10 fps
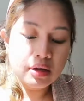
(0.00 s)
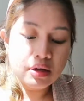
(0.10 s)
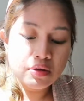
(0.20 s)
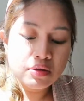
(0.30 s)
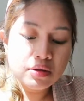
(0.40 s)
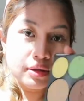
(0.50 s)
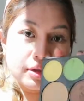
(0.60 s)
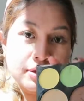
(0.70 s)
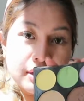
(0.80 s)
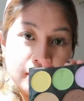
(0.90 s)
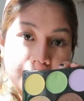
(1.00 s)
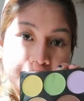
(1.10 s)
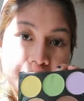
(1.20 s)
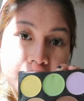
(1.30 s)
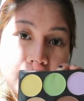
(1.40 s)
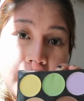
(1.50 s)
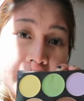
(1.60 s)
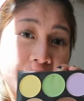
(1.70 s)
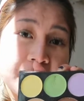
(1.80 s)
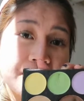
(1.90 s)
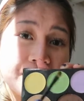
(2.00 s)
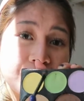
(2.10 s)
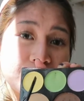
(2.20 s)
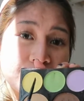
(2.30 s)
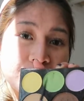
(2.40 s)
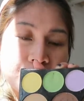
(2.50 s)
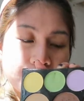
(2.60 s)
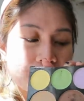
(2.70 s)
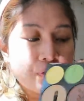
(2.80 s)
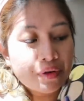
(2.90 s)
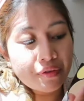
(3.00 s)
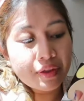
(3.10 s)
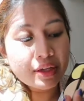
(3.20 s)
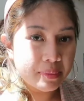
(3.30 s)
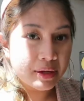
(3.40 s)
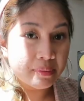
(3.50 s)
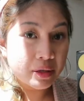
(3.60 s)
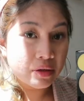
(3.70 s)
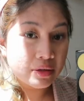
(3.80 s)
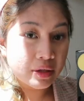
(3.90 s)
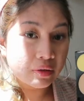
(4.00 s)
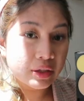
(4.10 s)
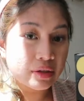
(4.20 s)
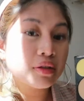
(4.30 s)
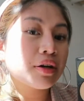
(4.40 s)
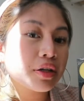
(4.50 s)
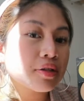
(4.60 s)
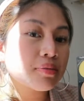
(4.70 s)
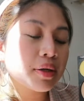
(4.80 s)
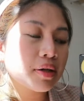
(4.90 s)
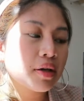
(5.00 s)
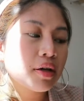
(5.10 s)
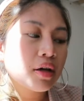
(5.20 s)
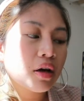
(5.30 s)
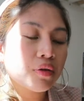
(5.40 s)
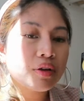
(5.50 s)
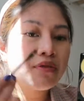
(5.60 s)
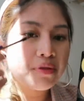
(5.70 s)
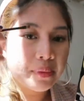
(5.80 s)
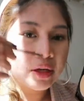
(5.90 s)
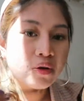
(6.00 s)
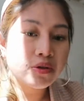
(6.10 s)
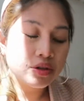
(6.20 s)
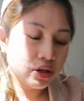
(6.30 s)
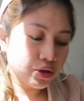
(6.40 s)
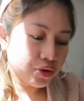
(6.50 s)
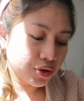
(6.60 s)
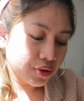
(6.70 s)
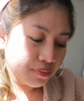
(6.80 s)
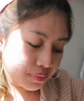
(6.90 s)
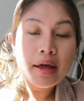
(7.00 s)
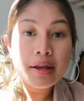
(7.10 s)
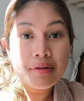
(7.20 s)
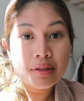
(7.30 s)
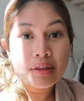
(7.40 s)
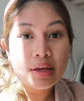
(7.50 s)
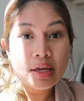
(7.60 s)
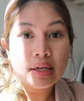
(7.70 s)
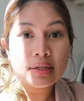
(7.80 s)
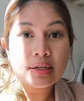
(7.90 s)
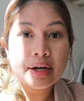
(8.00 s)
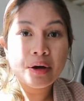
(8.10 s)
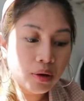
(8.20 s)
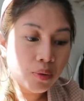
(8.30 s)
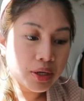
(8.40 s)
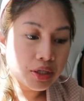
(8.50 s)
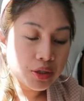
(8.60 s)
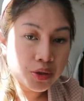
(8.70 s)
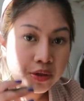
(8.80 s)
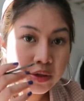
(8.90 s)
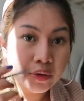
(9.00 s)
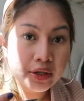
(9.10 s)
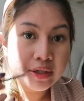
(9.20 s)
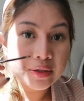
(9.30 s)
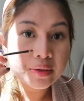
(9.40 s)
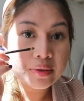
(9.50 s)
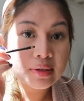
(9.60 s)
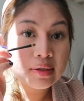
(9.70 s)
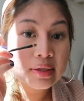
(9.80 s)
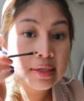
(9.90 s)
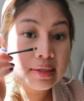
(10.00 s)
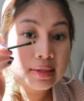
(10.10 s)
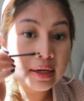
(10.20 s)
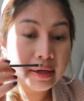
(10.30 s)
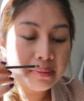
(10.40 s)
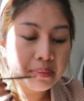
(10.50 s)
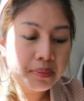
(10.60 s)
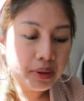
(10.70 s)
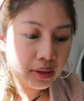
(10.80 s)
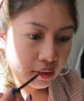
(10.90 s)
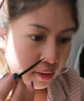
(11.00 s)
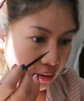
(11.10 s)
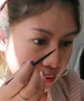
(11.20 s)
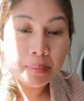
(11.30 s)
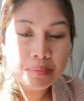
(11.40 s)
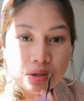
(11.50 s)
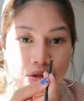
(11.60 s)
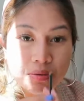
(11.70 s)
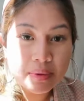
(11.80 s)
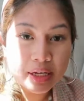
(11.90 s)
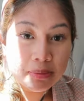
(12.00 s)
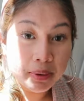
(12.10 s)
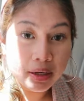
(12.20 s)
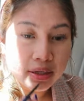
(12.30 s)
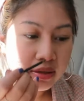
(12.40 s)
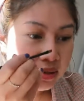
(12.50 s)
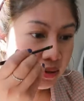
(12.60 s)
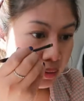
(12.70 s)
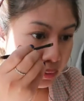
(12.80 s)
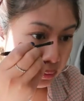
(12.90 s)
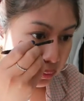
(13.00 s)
I use this color. I never used for this. I've been using only the darkest one, only for my nose contour. And the thing is, I always use only to this side because just to make it balance.